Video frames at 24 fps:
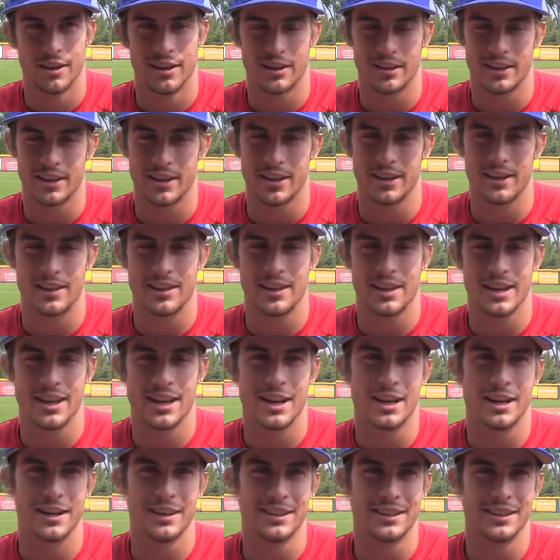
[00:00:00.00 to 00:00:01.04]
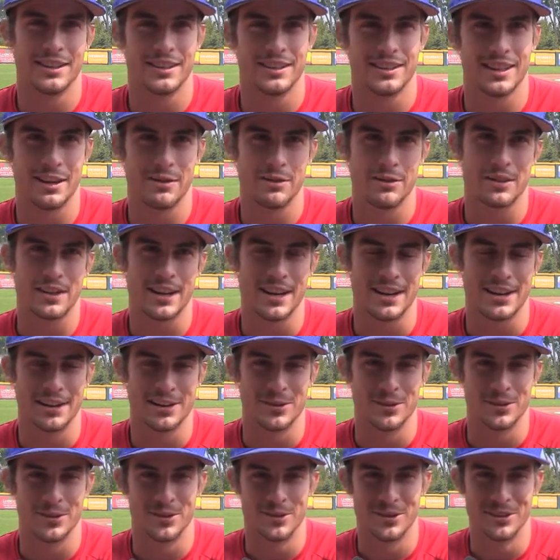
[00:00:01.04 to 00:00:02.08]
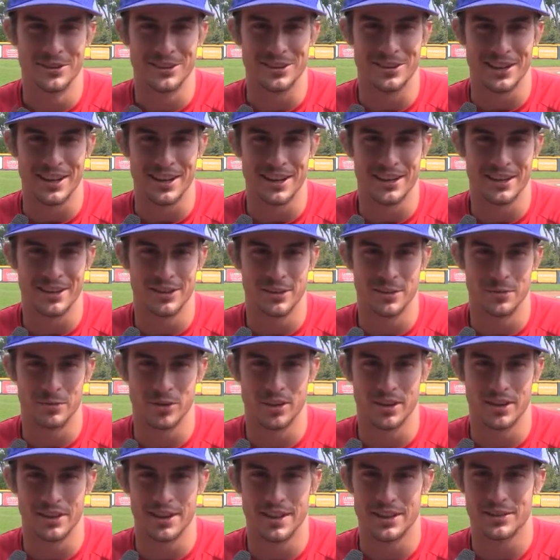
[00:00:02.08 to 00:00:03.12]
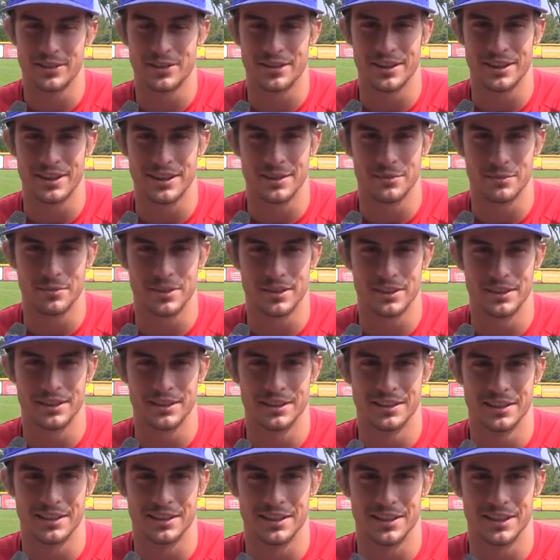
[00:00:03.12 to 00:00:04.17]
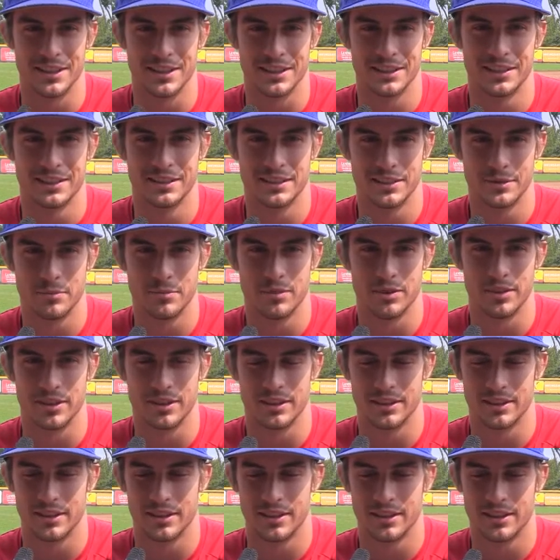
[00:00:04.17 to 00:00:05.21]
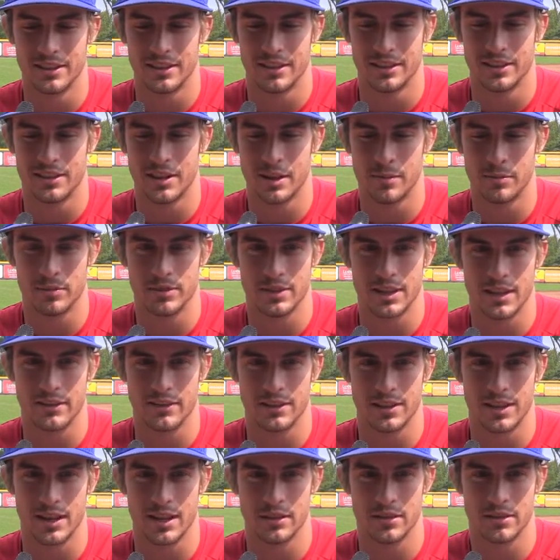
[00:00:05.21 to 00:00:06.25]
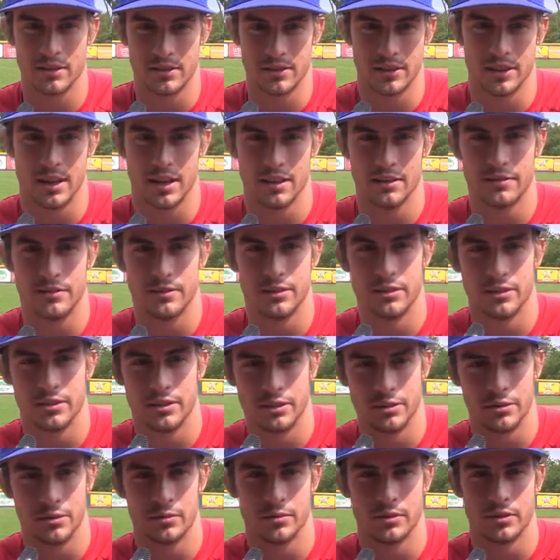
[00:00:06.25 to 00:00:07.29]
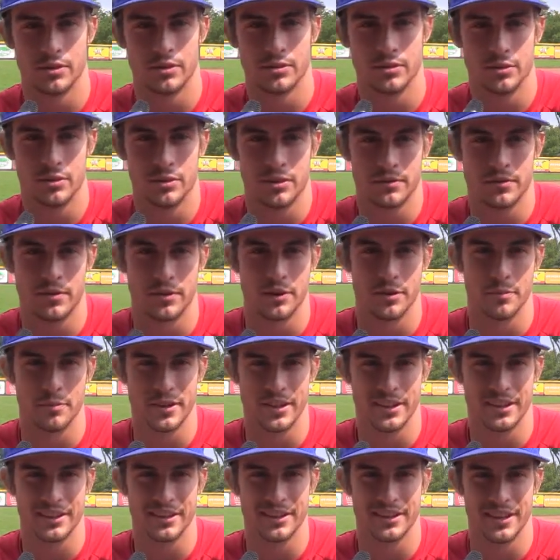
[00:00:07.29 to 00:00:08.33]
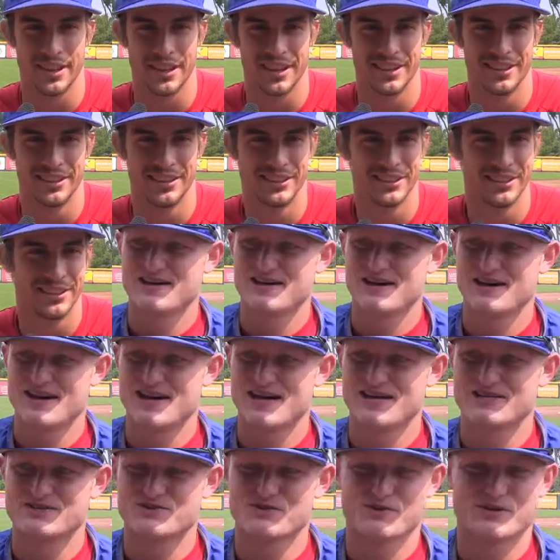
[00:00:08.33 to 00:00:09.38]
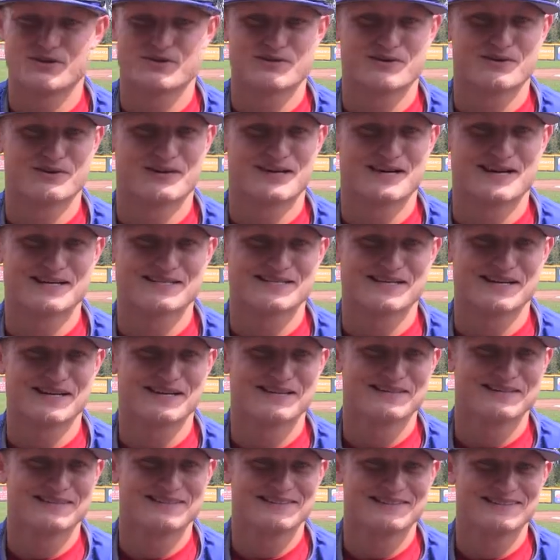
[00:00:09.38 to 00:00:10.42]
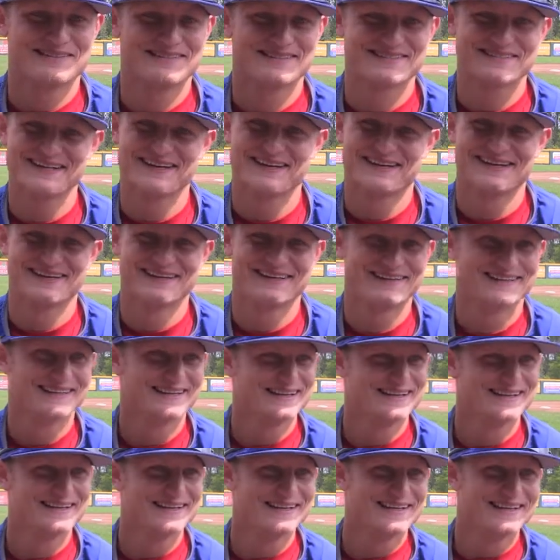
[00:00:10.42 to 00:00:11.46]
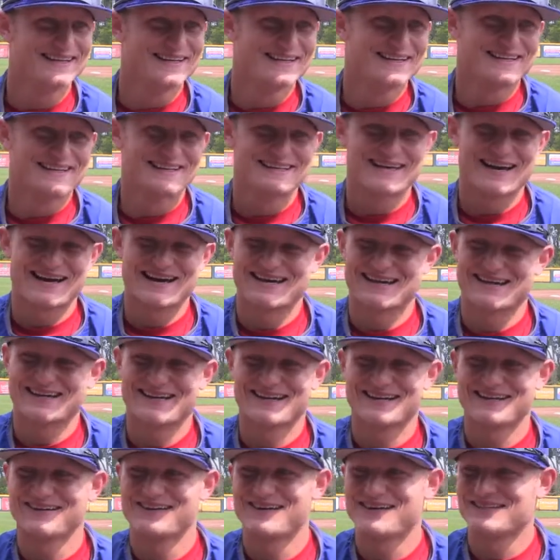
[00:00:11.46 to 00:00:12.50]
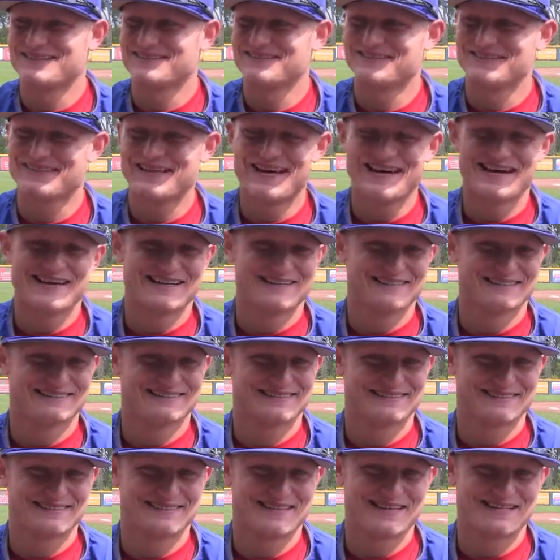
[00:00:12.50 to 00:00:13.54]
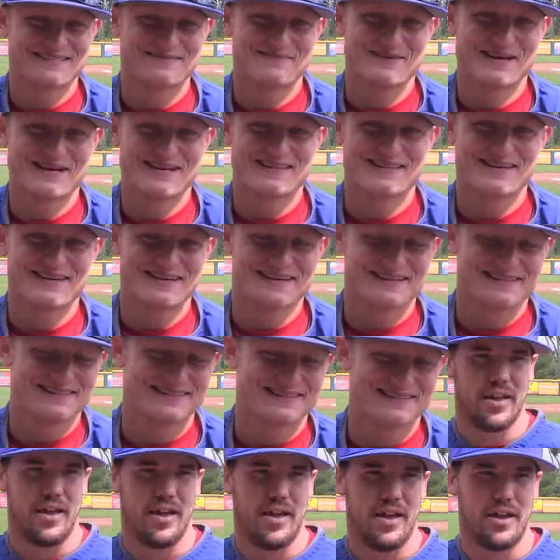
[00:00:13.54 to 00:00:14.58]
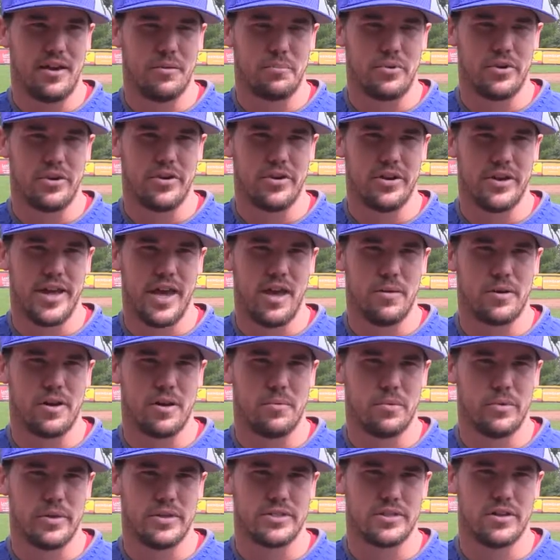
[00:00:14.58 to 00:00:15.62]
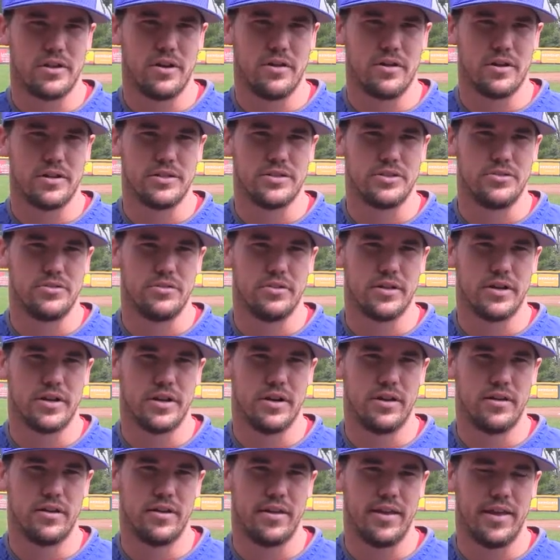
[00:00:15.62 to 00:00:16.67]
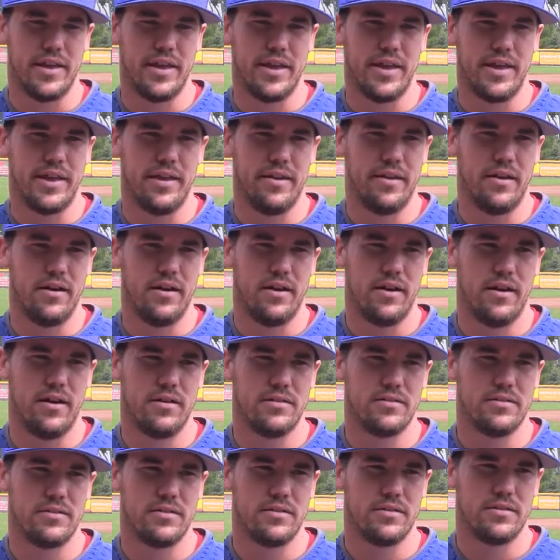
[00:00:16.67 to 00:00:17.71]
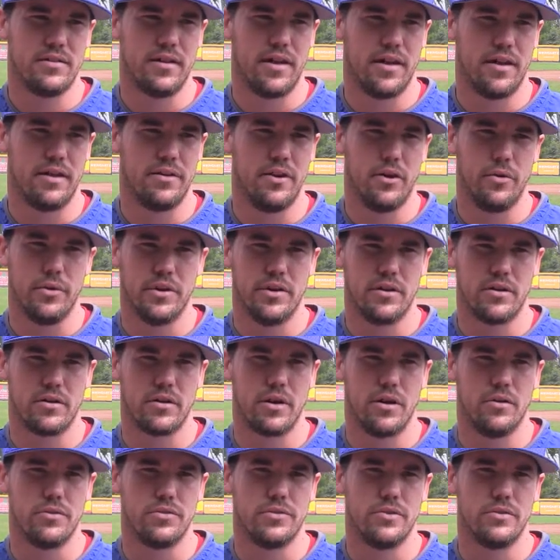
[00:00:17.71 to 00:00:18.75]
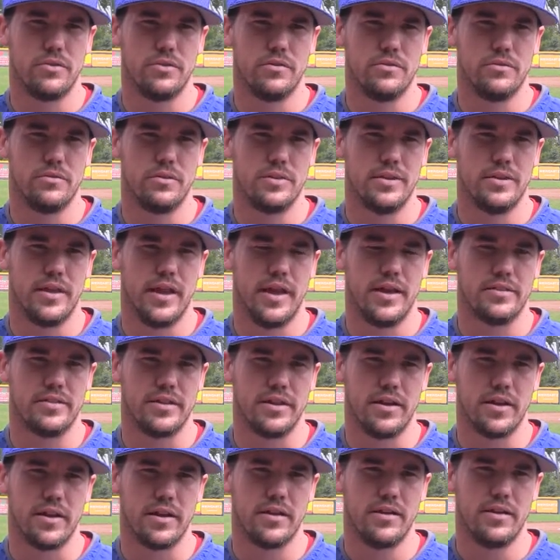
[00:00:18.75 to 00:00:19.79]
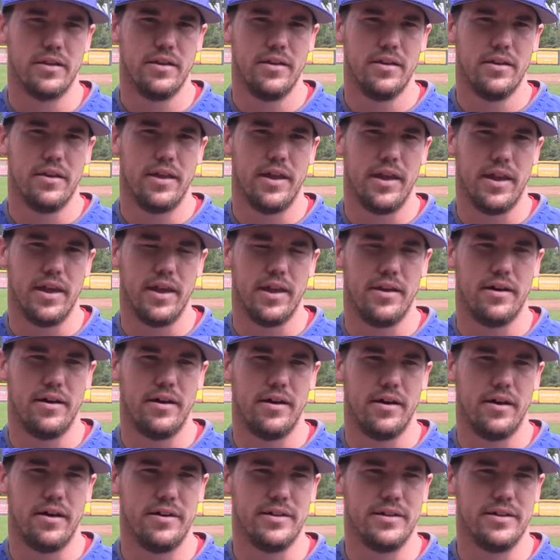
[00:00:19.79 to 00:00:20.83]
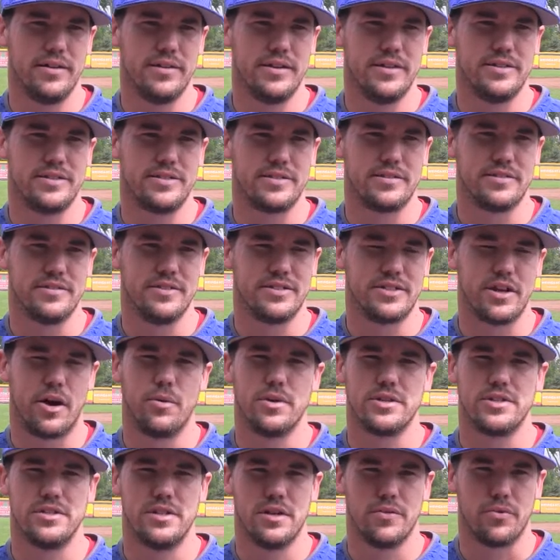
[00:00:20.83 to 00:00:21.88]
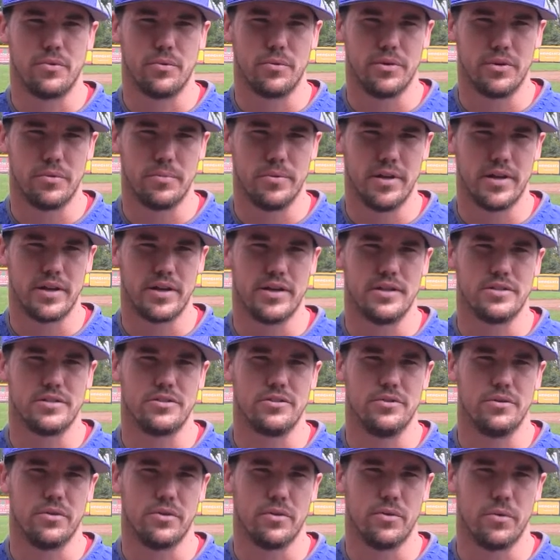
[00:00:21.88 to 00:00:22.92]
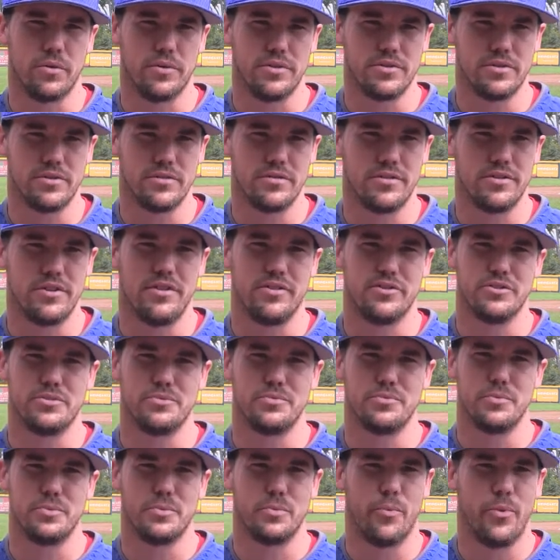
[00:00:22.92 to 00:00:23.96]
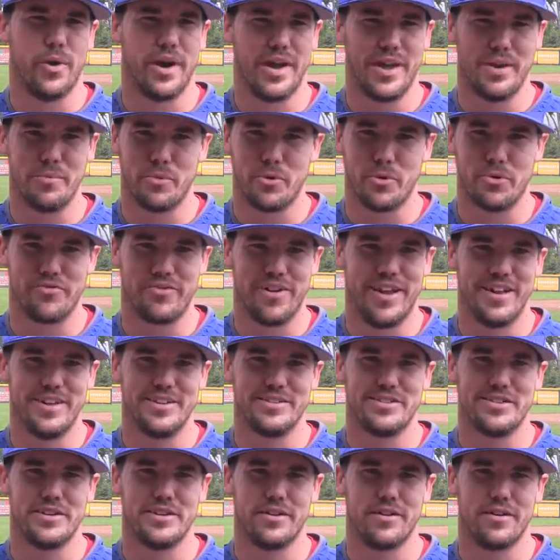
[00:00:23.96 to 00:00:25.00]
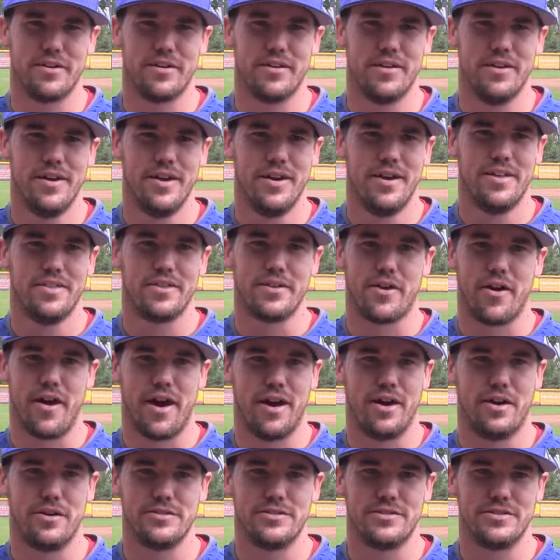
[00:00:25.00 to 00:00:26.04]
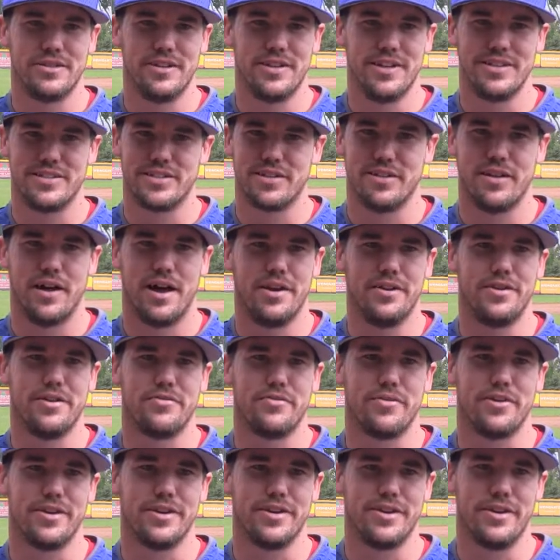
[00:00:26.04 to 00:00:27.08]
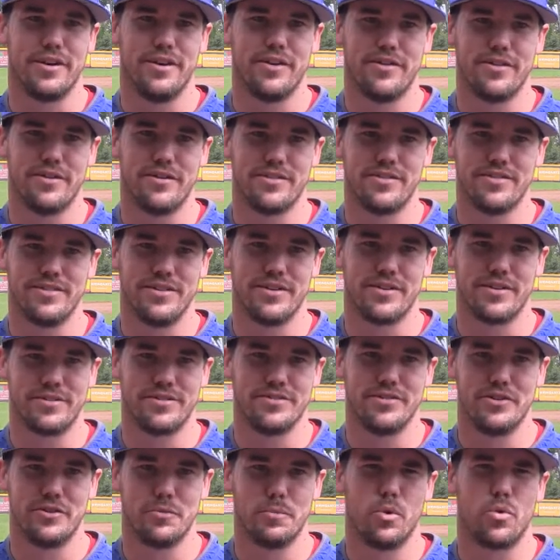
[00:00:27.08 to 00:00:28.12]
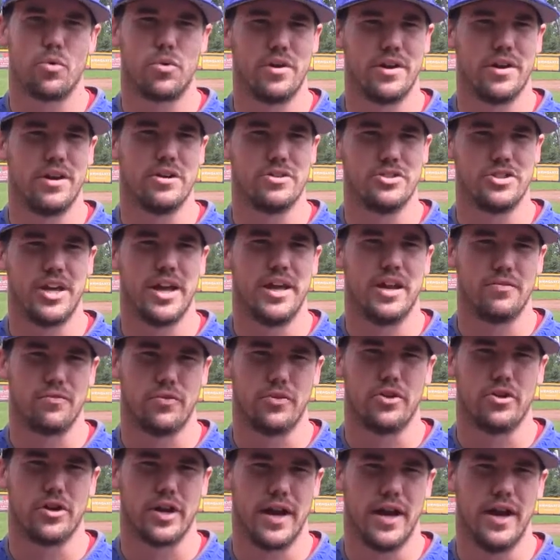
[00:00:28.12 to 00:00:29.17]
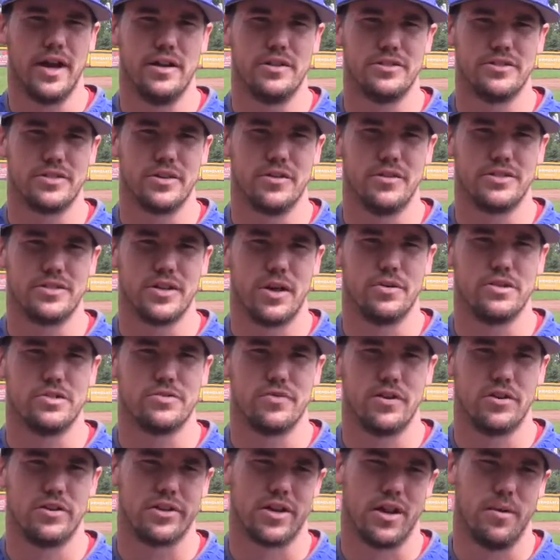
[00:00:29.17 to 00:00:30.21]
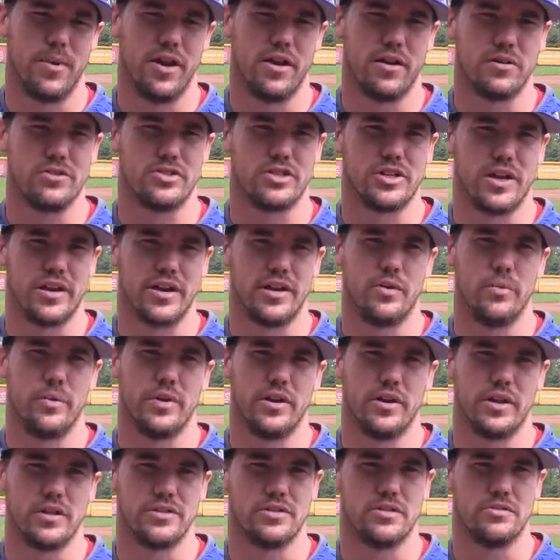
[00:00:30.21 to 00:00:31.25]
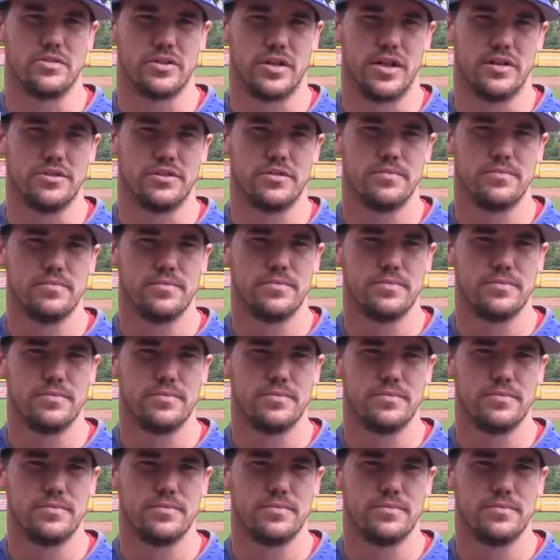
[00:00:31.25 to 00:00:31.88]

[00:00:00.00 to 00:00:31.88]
Okay, yeah, that was kind of cool. I hit a home run yesterday, but yeah. But a couple diving catches in the outfield, those are always fun to make, yeah. I enjoy throwing guys out, so I kind of like doing that, so that's my thing. I had a pretty good game a couple weeks ago against Utica, and had a no-hitter going through in the eighth inning. And it's always different when you play against the Unicorns. You know, there's way more fans here. The crowds, it's a lot different. You know, they're a little more energetic for their guys. So it's always fun to come out here and try and get a win against those guys.